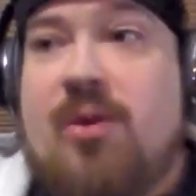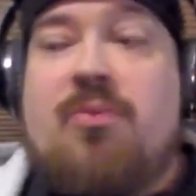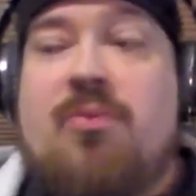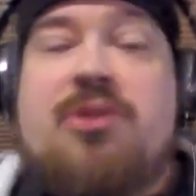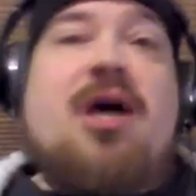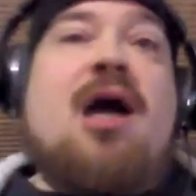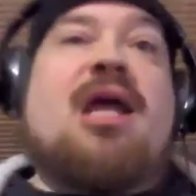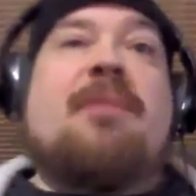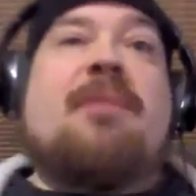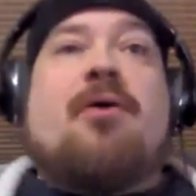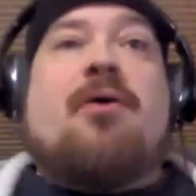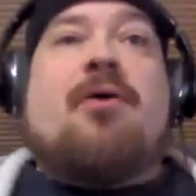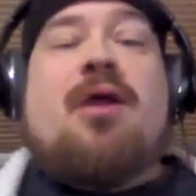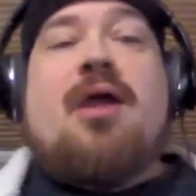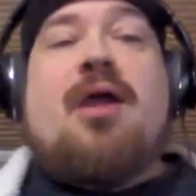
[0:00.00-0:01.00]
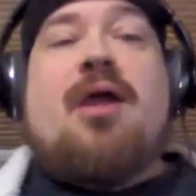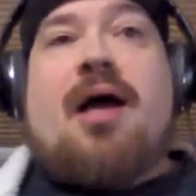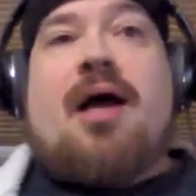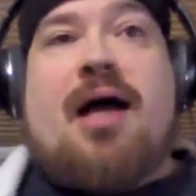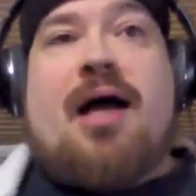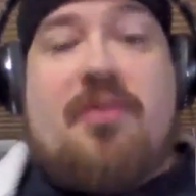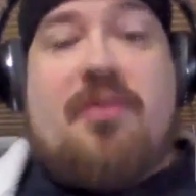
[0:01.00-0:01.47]
we'll talk about
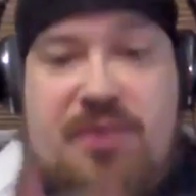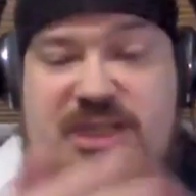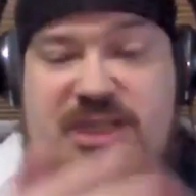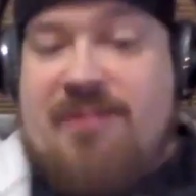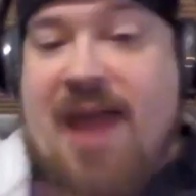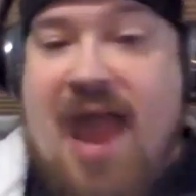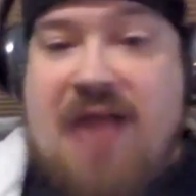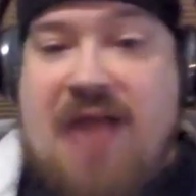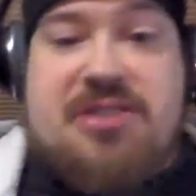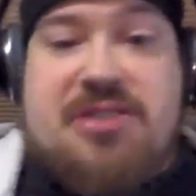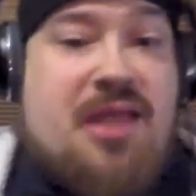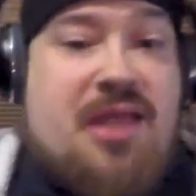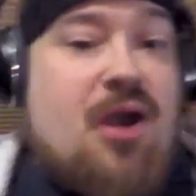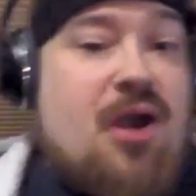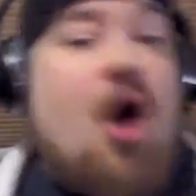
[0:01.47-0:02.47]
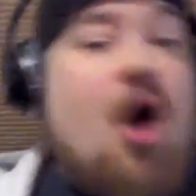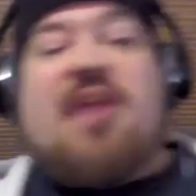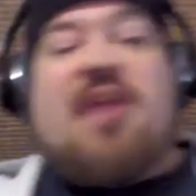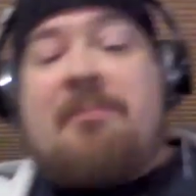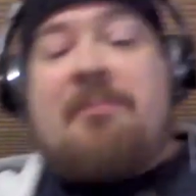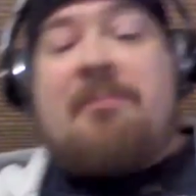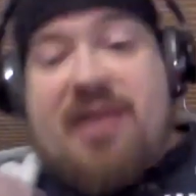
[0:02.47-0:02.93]
uh, this match and then all the
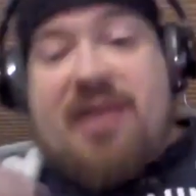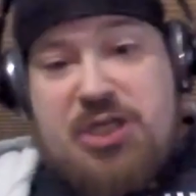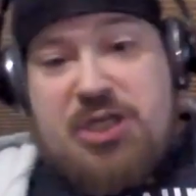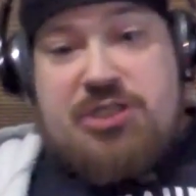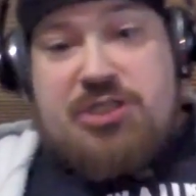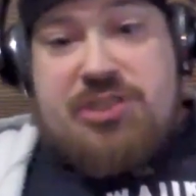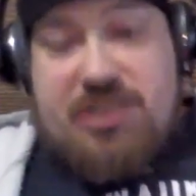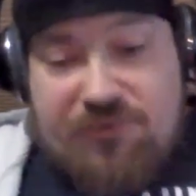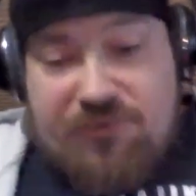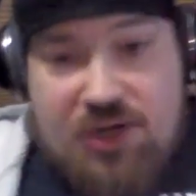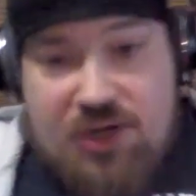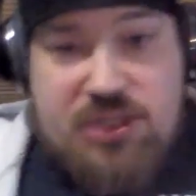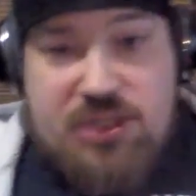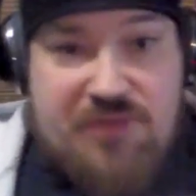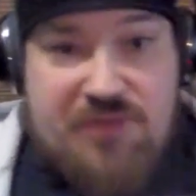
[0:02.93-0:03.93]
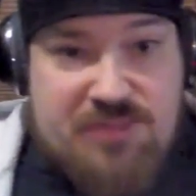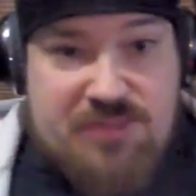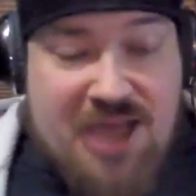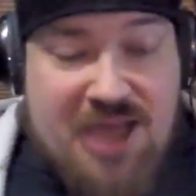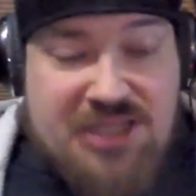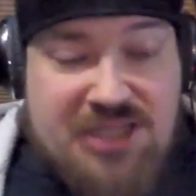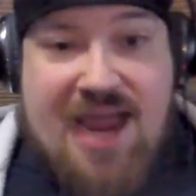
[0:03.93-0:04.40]
implications that the finish of this
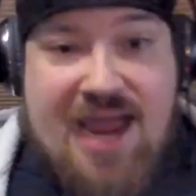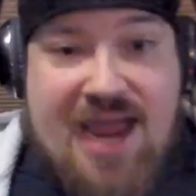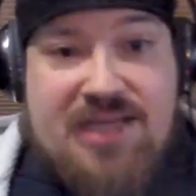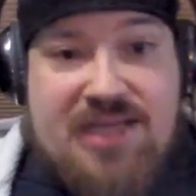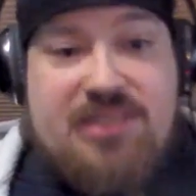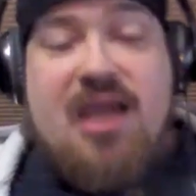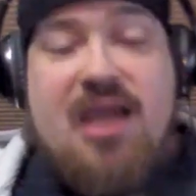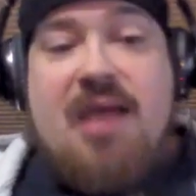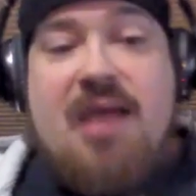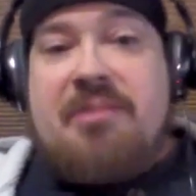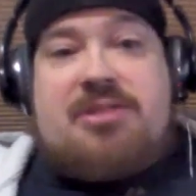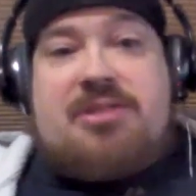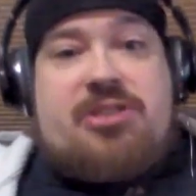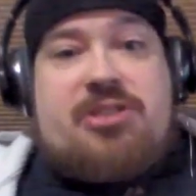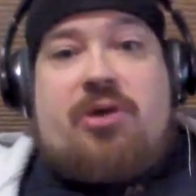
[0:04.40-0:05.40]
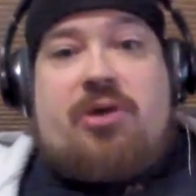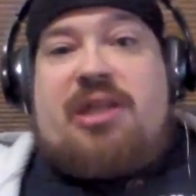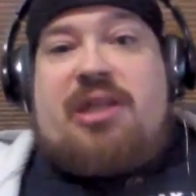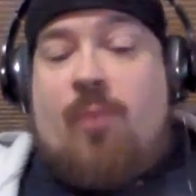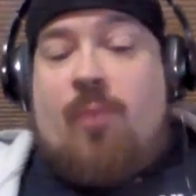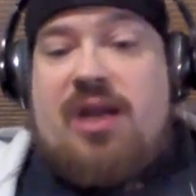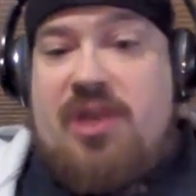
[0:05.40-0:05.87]
match has. But certainly
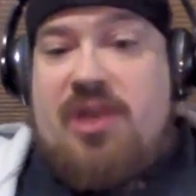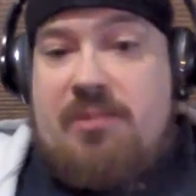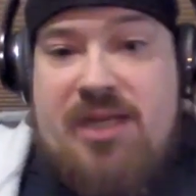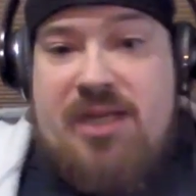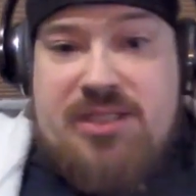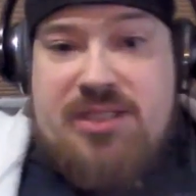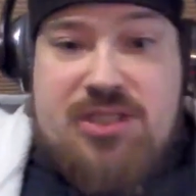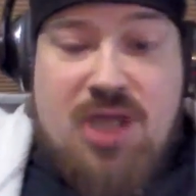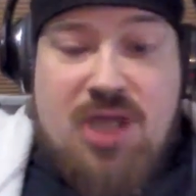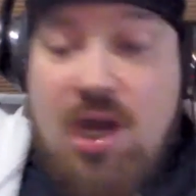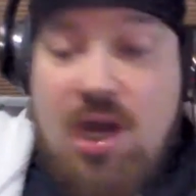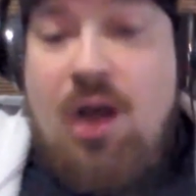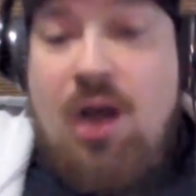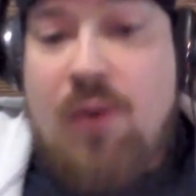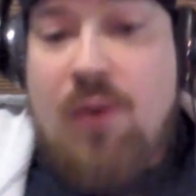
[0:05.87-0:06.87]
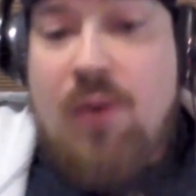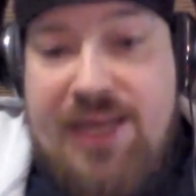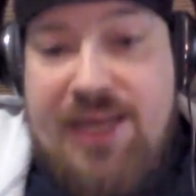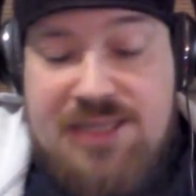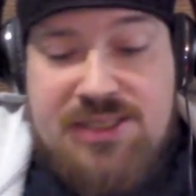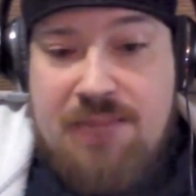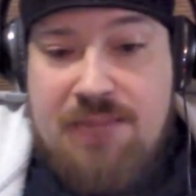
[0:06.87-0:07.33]
one of them is, oh, I
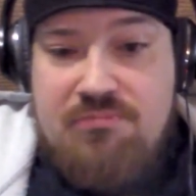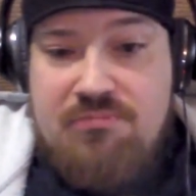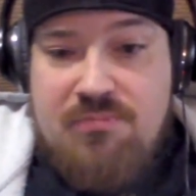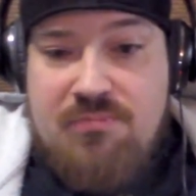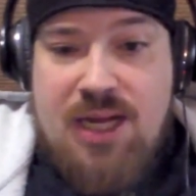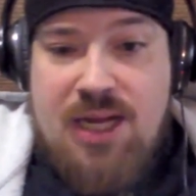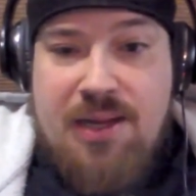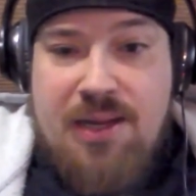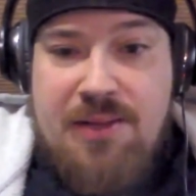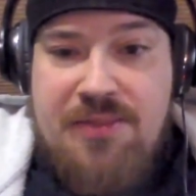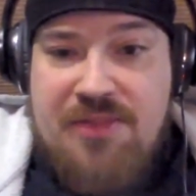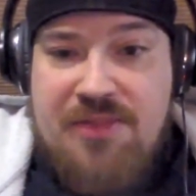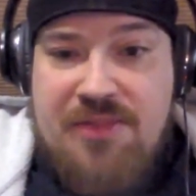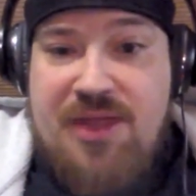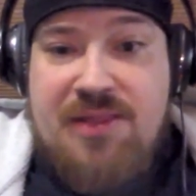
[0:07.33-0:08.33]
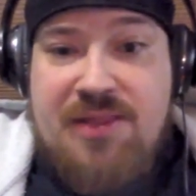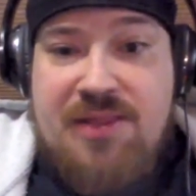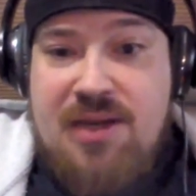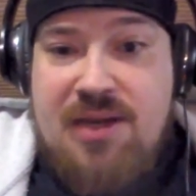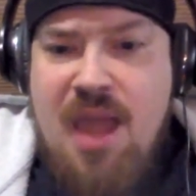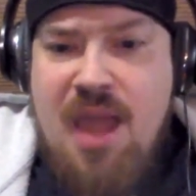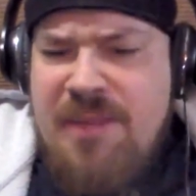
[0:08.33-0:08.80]
guess I'm uh, that thing that,
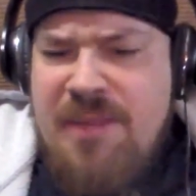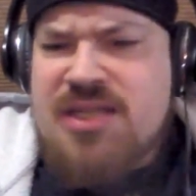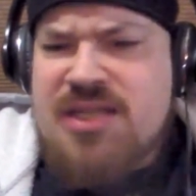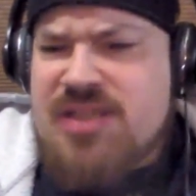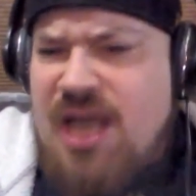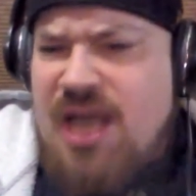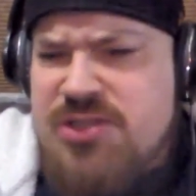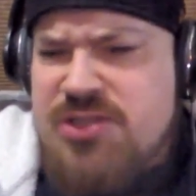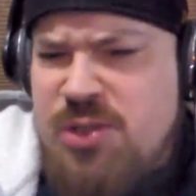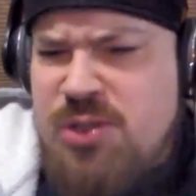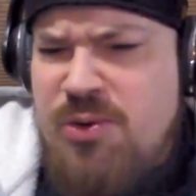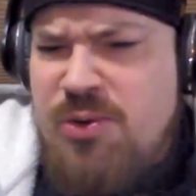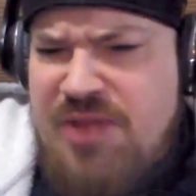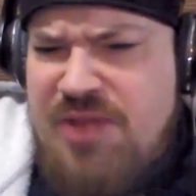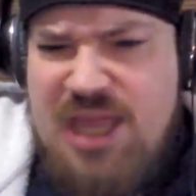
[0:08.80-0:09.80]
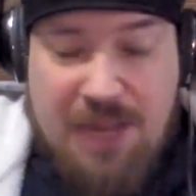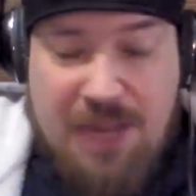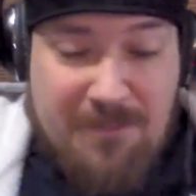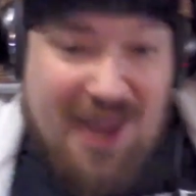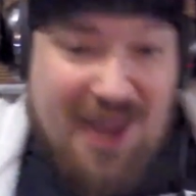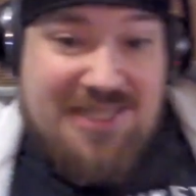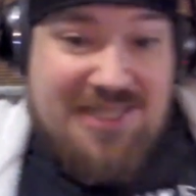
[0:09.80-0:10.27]
because also you would think that
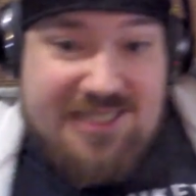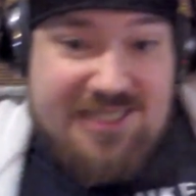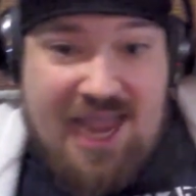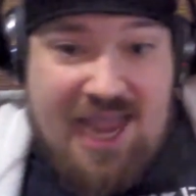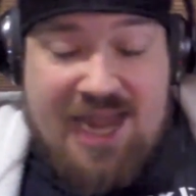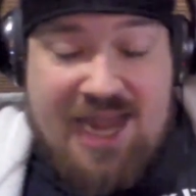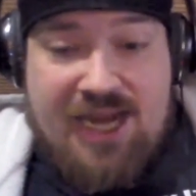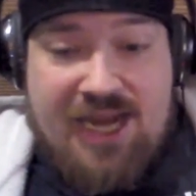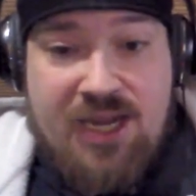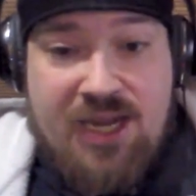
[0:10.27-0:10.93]
by today,